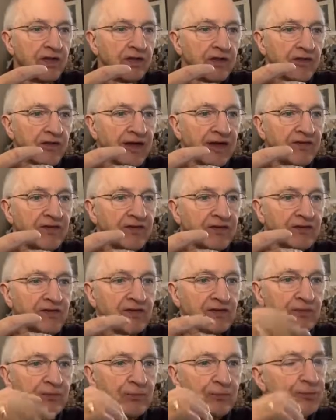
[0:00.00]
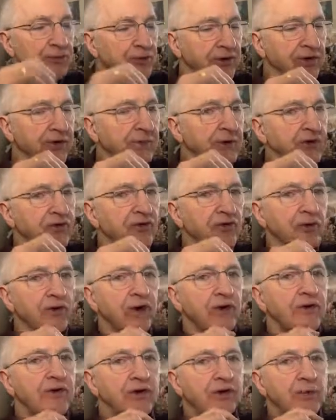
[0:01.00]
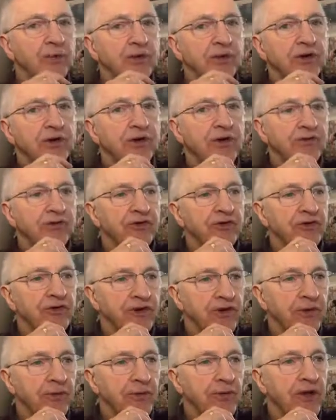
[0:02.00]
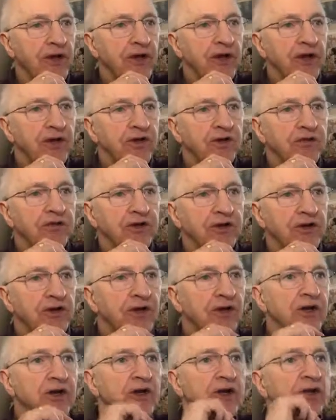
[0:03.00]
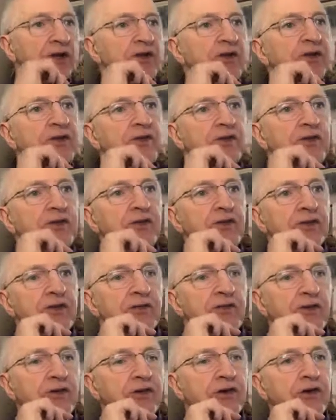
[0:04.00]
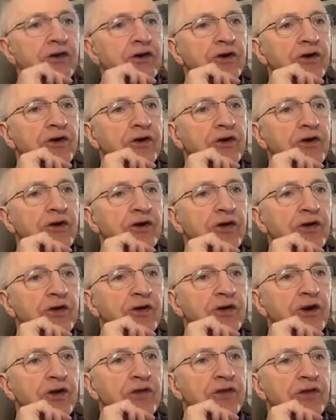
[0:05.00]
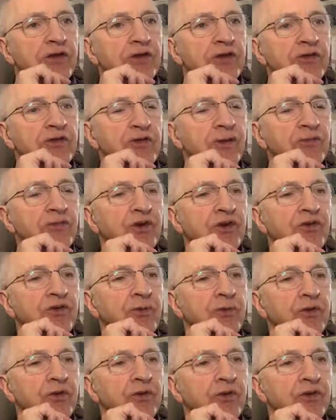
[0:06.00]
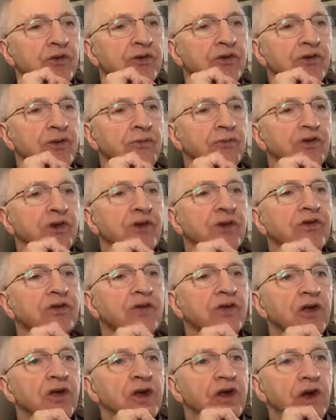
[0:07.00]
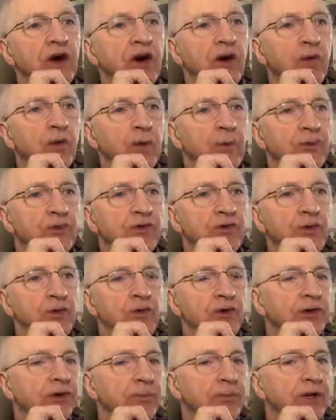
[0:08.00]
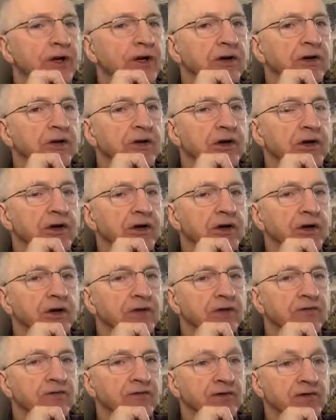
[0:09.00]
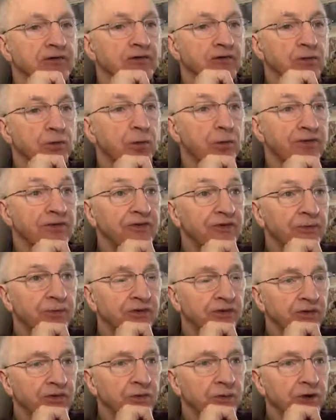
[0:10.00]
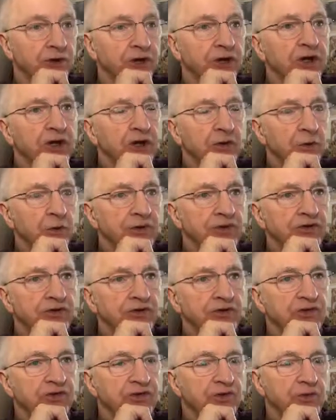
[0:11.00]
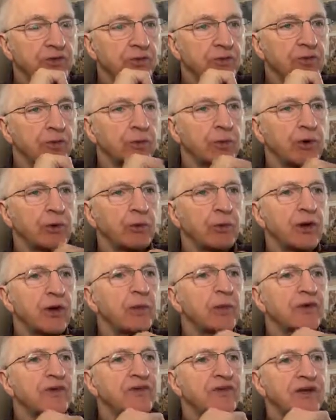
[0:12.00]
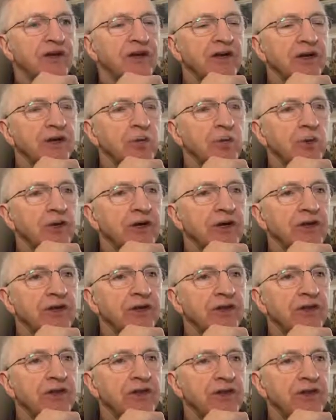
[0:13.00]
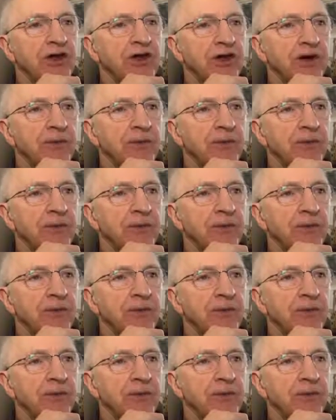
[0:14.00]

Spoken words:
That's pretty much all I really want to cover today. It's not the subject's one of those subjects when we're talking about conventional wisdom, as it were, which is where we're dealing with